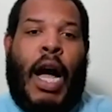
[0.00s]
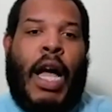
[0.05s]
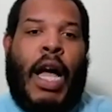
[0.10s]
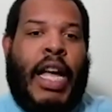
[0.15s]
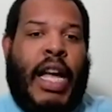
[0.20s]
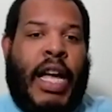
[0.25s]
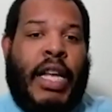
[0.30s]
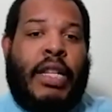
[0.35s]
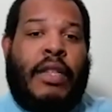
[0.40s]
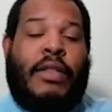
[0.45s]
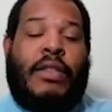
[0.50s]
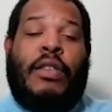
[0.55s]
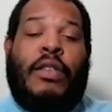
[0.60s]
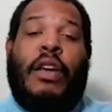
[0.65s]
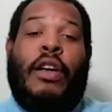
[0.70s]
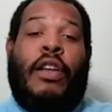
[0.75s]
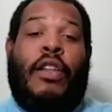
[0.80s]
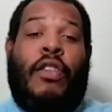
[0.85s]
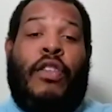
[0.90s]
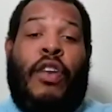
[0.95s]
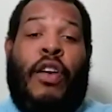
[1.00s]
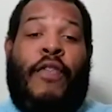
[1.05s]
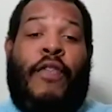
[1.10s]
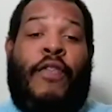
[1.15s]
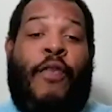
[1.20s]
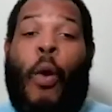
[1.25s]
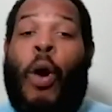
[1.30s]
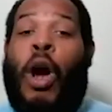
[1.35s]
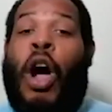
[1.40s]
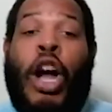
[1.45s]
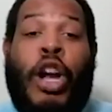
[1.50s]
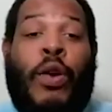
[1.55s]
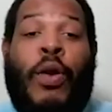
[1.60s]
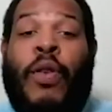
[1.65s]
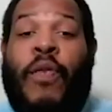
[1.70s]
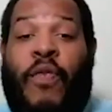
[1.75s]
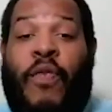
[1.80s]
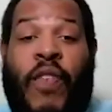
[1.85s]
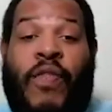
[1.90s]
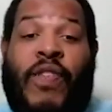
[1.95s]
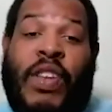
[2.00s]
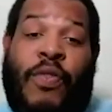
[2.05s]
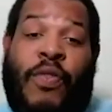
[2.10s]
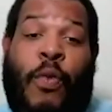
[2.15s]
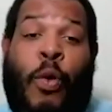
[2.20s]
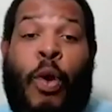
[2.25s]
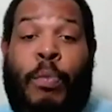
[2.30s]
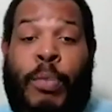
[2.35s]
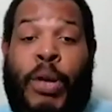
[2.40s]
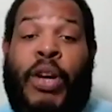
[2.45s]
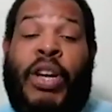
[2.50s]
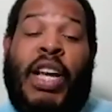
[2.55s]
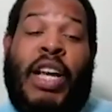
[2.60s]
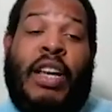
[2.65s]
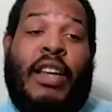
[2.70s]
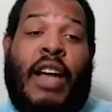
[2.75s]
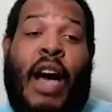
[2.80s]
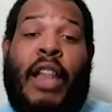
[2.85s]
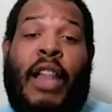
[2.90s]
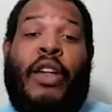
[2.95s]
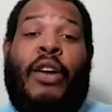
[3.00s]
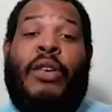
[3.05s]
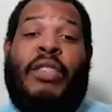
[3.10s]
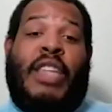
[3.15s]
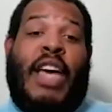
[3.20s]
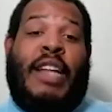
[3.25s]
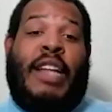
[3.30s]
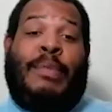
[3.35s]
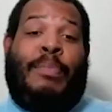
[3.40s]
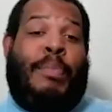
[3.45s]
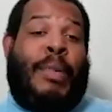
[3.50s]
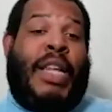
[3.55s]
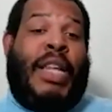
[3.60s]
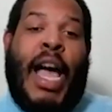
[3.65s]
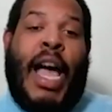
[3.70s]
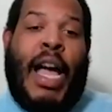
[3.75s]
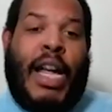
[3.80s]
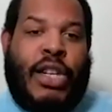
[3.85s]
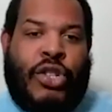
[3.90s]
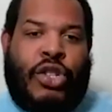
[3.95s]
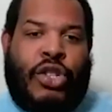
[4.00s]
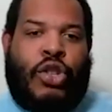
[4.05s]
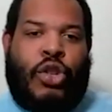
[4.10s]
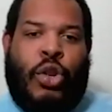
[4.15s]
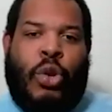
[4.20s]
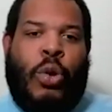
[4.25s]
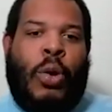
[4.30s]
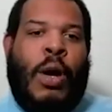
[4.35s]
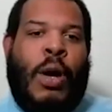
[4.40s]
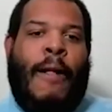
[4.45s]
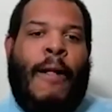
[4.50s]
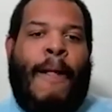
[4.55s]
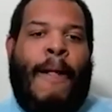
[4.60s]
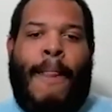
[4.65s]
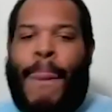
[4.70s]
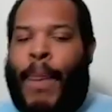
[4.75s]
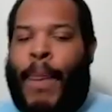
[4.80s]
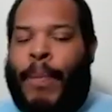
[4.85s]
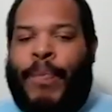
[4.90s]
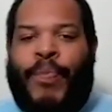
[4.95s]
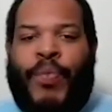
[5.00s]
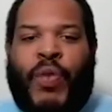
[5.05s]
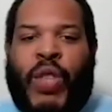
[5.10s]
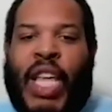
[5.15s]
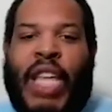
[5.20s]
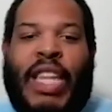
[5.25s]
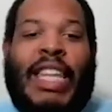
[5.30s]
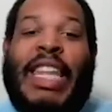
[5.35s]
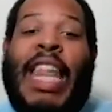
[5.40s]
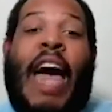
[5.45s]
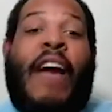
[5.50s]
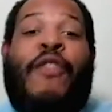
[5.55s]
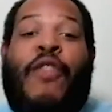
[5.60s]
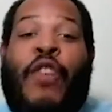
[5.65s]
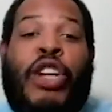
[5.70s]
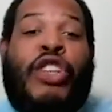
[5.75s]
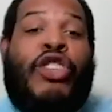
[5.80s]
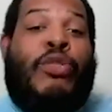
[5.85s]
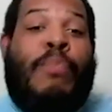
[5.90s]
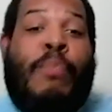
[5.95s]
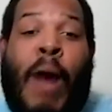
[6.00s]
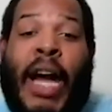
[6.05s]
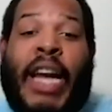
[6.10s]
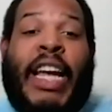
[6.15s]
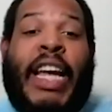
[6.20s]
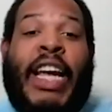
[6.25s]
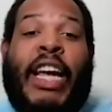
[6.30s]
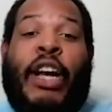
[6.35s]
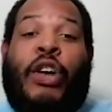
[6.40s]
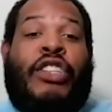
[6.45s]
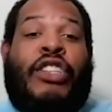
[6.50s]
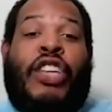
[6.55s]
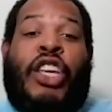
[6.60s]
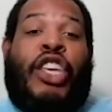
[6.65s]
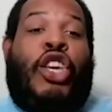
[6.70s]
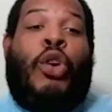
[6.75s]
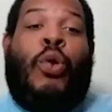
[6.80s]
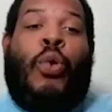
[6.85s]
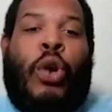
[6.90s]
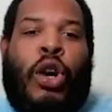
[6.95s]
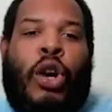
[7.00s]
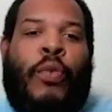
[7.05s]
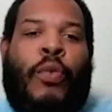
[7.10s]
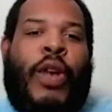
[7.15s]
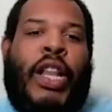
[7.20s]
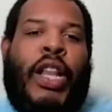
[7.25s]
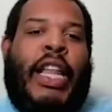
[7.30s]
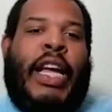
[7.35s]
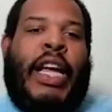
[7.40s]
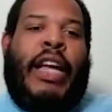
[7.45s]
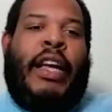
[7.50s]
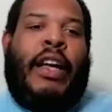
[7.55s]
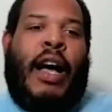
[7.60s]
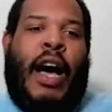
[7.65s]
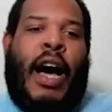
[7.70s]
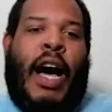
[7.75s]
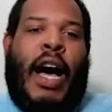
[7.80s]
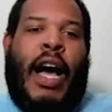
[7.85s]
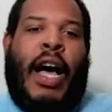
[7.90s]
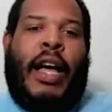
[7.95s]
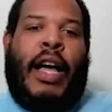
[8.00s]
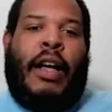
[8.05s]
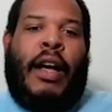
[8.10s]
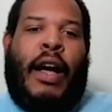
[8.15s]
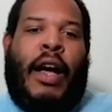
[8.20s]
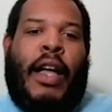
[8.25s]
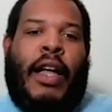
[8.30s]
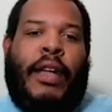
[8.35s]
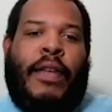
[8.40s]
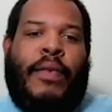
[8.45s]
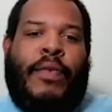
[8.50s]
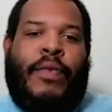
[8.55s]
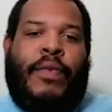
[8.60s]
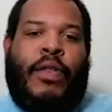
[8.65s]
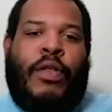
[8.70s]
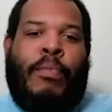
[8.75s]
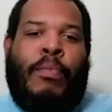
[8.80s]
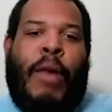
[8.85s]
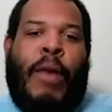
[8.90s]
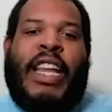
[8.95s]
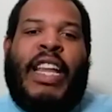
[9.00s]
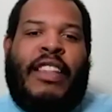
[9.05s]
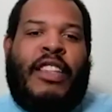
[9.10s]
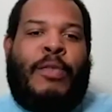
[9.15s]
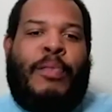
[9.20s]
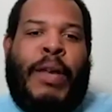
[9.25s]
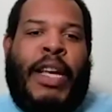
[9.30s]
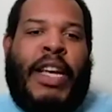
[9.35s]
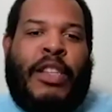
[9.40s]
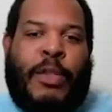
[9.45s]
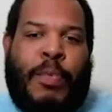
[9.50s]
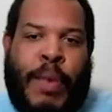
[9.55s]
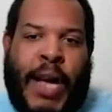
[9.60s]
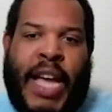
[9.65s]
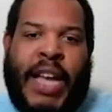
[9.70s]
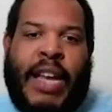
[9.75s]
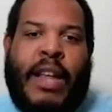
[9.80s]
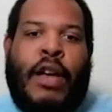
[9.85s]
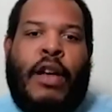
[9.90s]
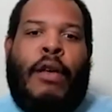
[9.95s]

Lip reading: is the $454 billion that's pledged to leverage money or secure really the money that's being spent